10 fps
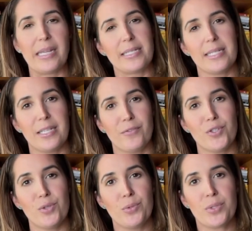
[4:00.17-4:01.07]
lends itself
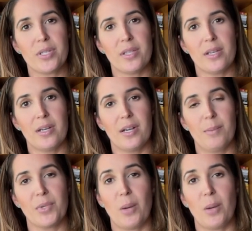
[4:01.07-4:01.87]
to to the um,